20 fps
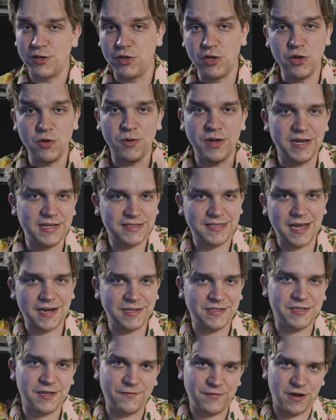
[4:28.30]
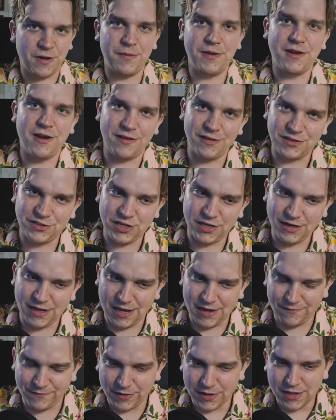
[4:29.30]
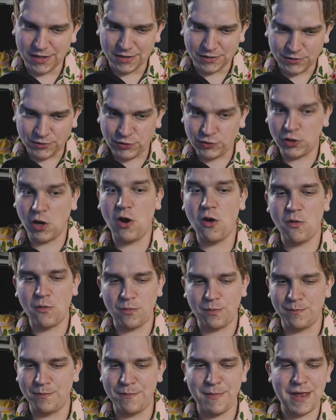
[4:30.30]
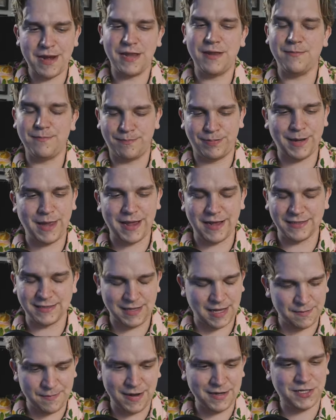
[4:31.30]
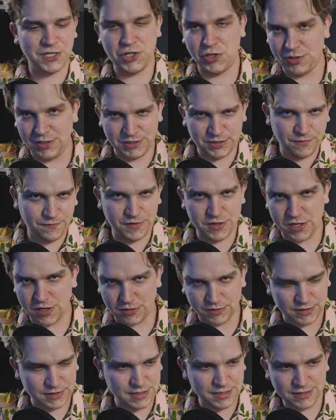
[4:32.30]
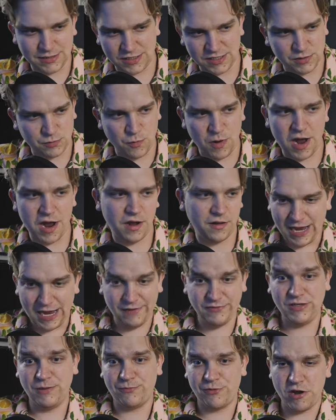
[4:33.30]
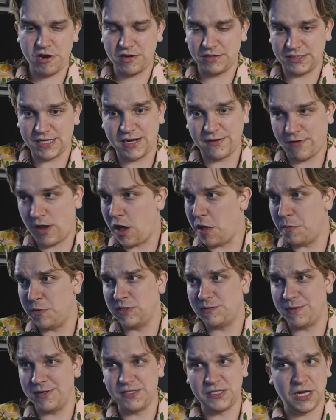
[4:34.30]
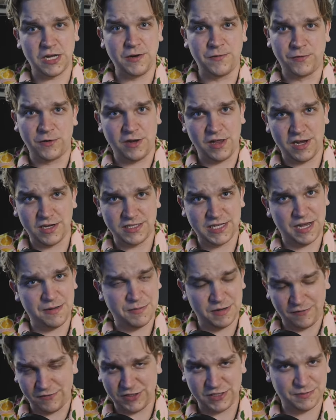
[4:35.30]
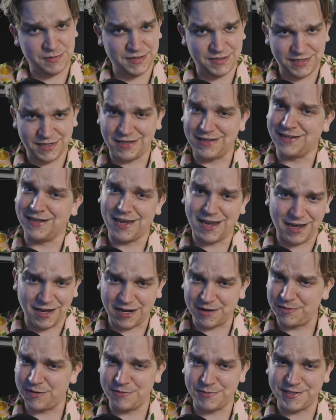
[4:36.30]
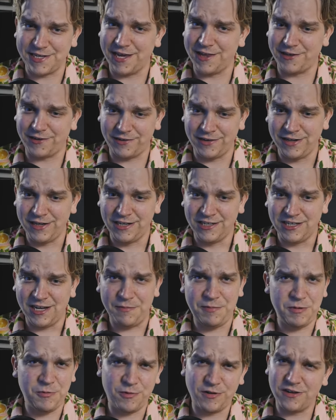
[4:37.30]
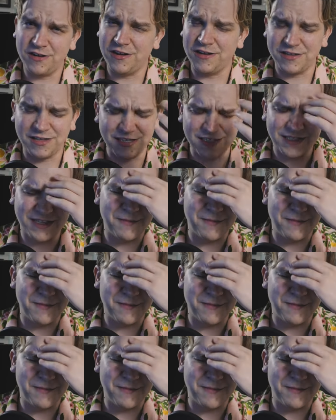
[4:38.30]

new and exciting stuff coming on the channel. I have so many plans. Like, my to-do list of videos is wild. I have some products that have almost been done for a long time and have just been sitting. I gotta put them together. I've been working on this